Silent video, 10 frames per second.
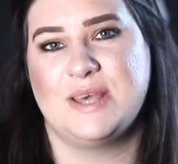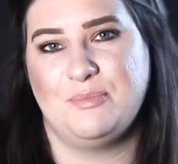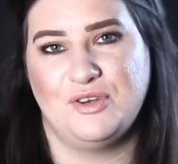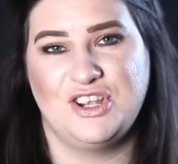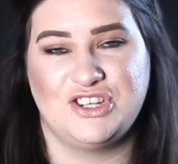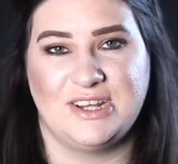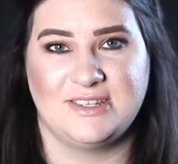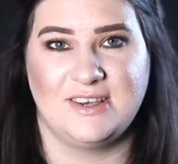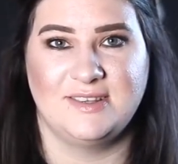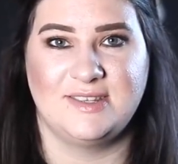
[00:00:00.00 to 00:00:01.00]
separation
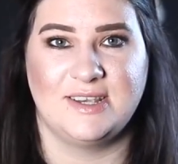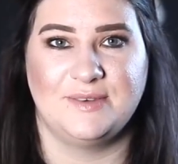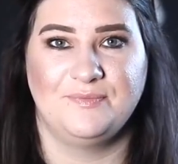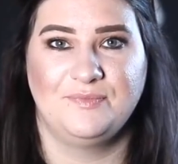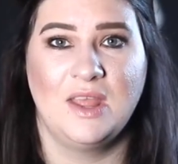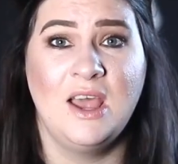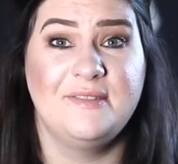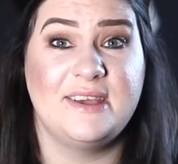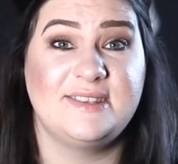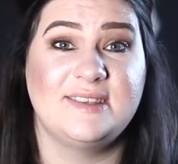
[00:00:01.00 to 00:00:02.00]
anxiety.
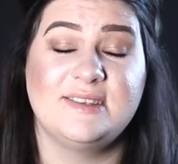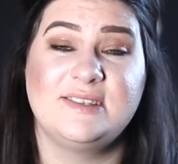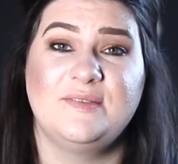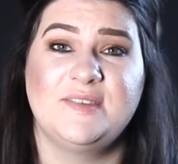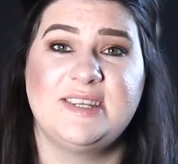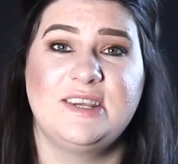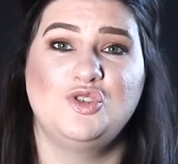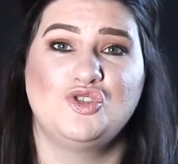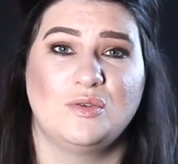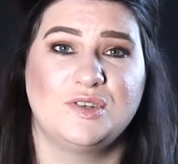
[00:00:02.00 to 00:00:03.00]
Their sensitivity and
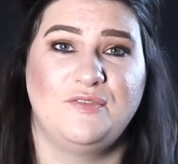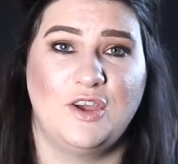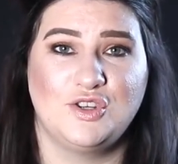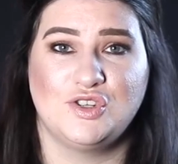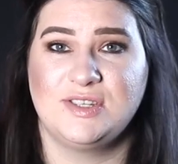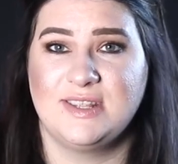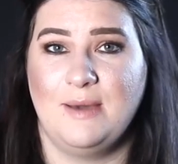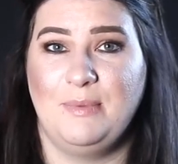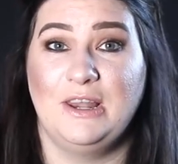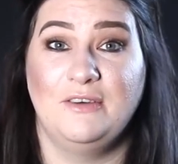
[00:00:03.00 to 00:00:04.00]
strong devotion to
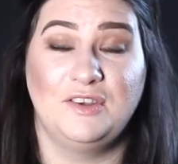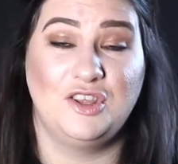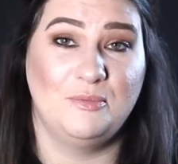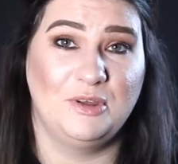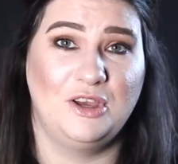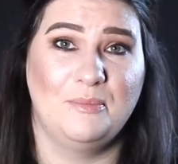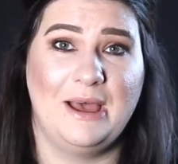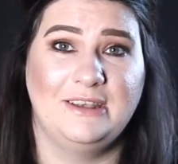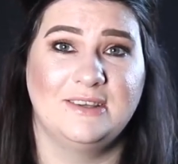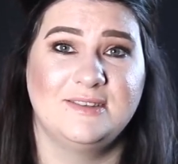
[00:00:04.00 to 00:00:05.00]
their beloved human
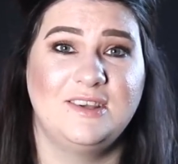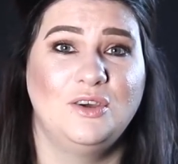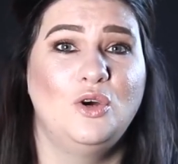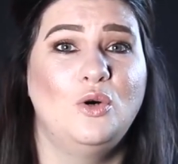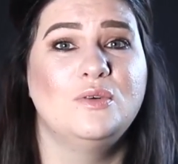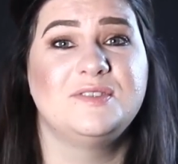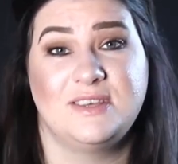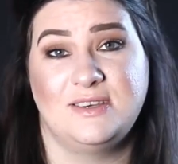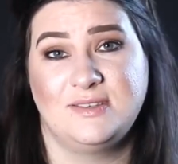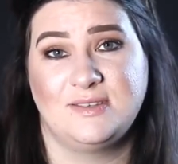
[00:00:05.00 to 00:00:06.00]
companions can cause
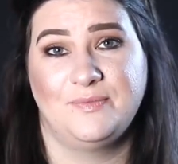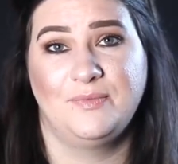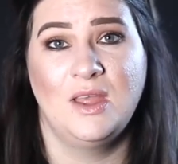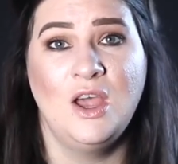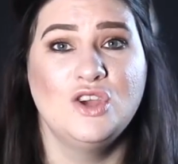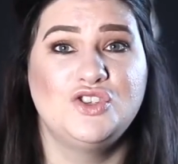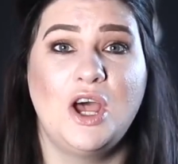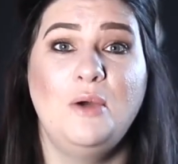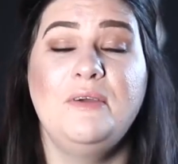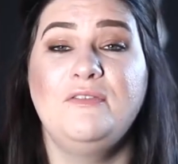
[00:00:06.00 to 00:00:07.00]
this.
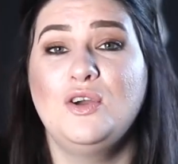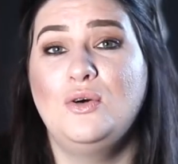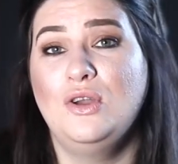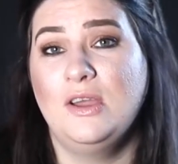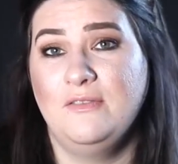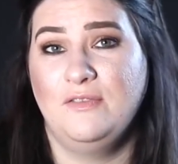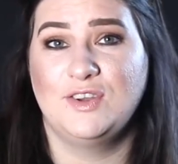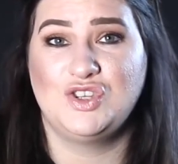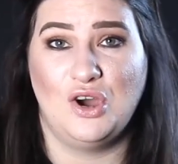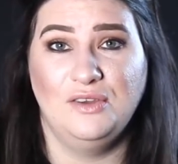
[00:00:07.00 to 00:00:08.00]
So if you're looking for
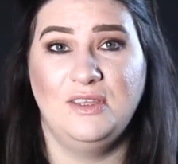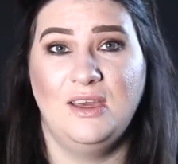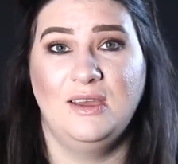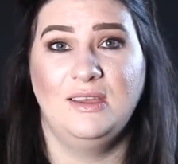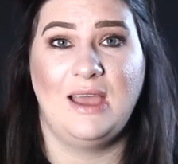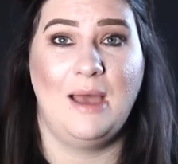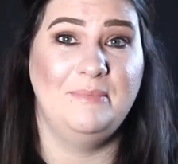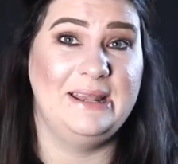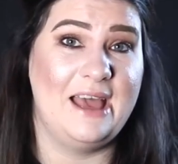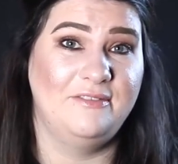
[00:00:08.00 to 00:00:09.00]
a dog that can
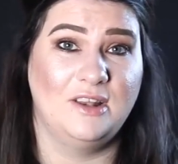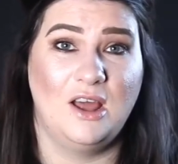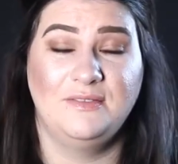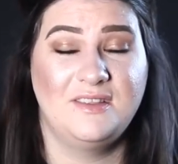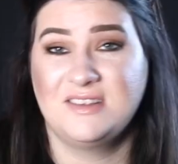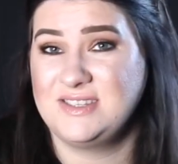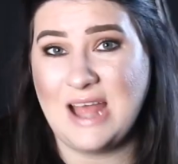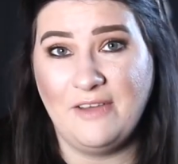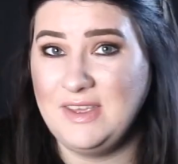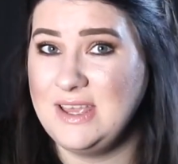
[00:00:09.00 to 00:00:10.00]
be left alone, then the
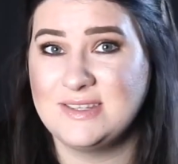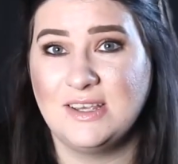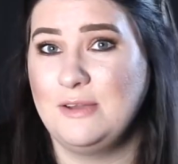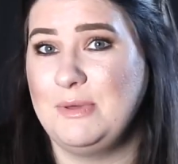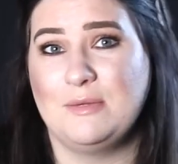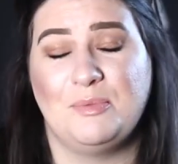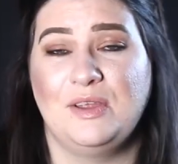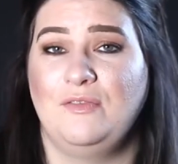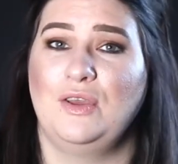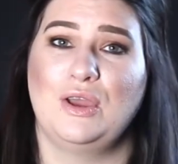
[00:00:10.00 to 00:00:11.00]
Staffy isn't going to be the
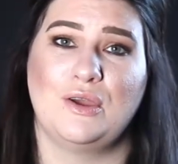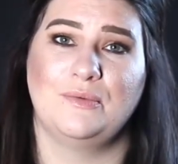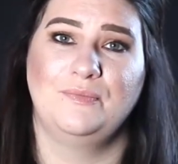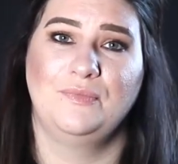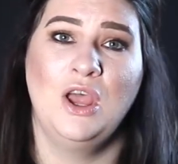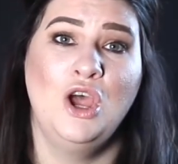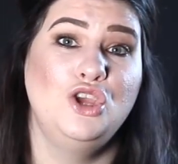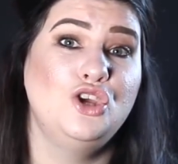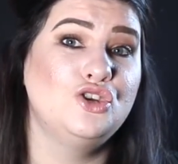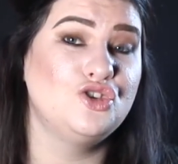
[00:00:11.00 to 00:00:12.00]
breed for you.
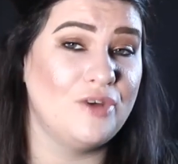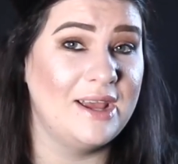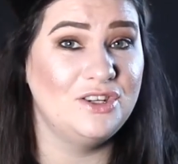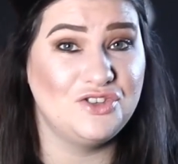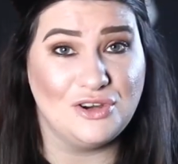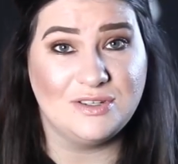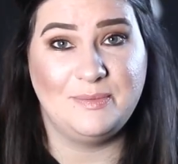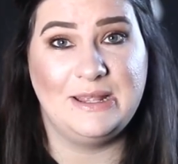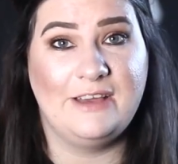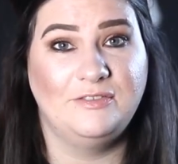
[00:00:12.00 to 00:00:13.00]
You can train your dog to
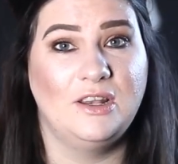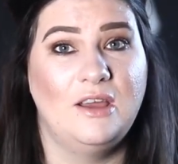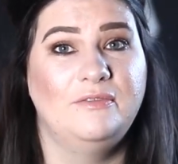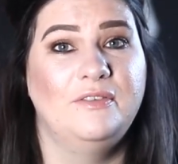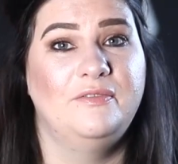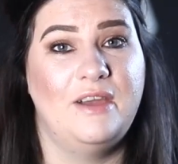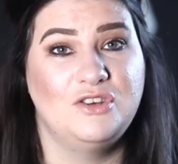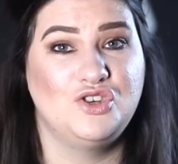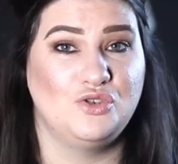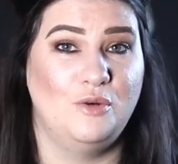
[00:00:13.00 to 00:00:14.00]
be left alone for
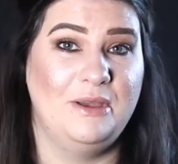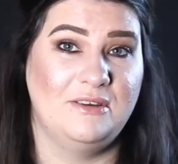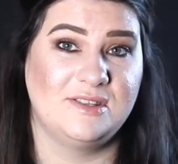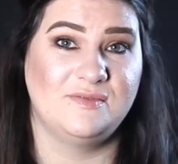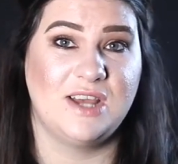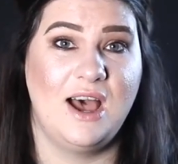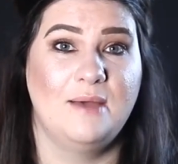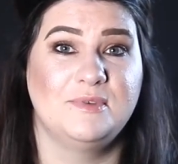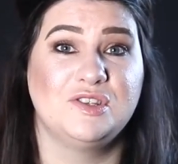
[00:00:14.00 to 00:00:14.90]
very short periods of time,